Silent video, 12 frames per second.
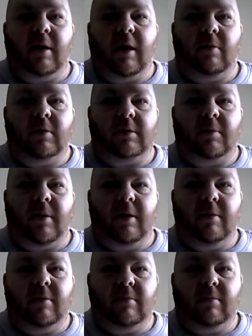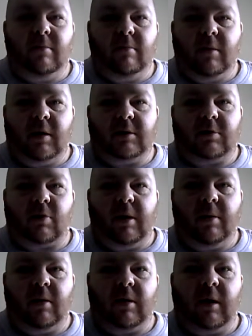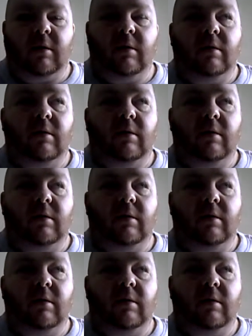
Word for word: But that was a bit extreme, I think.